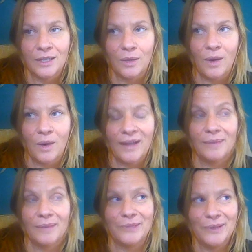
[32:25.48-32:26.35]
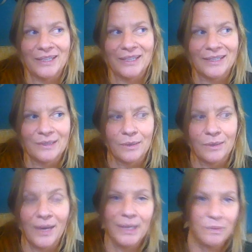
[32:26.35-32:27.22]
you know, why I'm doing
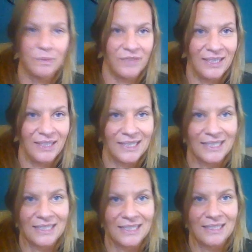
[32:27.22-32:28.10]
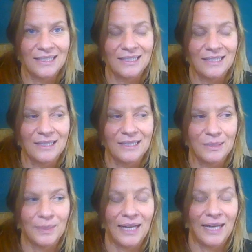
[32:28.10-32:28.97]
this or why I'm feeling this. This
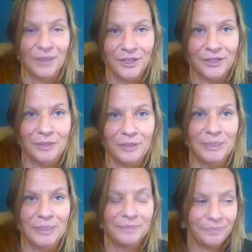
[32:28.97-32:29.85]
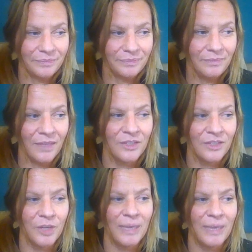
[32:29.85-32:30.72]
is what I learned. But
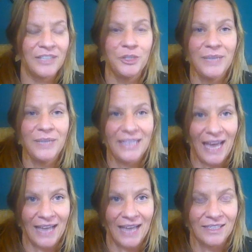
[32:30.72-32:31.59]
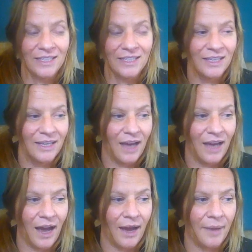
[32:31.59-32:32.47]
so by doing that,
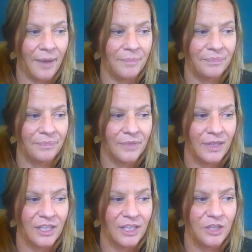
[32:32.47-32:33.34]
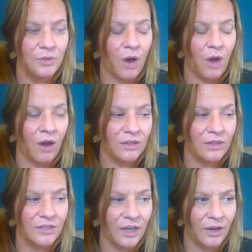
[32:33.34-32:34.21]
um, you
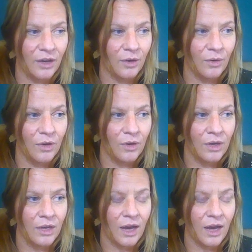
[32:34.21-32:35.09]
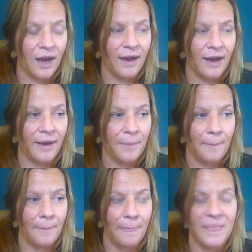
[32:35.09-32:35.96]
also uh,
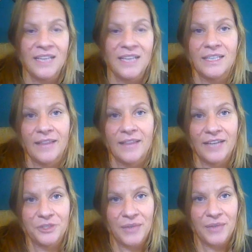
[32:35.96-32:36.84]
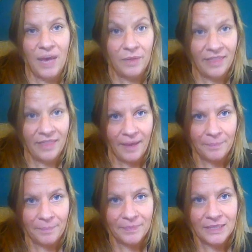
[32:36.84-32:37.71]
need to then do that with
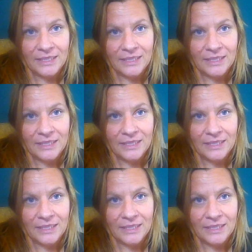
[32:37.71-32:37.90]
them.